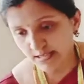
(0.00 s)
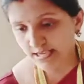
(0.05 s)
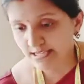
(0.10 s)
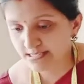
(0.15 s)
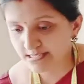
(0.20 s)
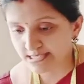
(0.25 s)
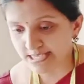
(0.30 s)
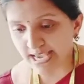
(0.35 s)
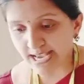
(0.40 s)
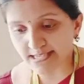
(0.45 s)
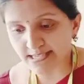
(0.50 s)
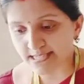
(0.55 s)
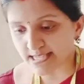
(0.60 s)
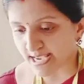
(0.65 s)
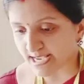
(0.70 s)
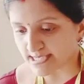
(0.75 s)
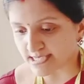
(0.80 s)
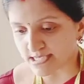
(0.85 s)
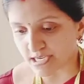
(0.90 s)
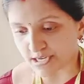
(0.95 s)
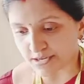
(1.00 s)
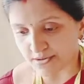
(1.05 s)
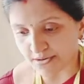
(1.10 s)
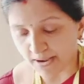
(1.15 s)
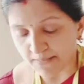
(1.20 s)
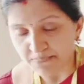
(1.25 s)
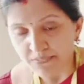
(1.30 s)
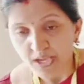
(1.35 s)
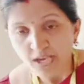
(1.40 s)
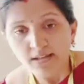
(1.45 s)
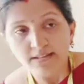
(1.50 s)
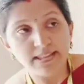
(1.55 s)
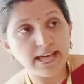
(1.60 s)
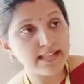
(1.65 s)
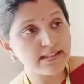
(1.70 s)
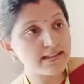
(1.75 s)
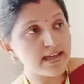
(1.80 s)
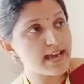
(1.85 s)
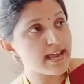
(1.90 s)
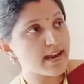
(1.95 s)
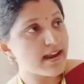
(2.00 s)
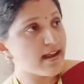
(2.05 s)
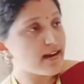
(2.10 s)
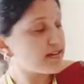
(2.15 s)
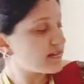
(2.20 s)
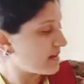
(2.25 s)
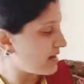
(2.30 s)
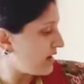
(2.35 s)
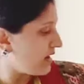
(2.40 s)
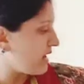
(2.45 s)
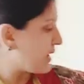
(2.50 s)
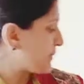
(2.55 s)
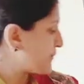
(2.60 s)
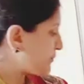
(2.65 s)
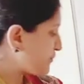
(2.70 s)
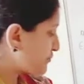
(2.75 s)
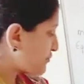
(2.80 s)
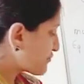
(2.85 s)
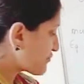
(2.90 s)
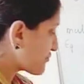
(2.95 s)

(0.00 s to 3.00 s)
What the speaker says: insects, etc. Then there are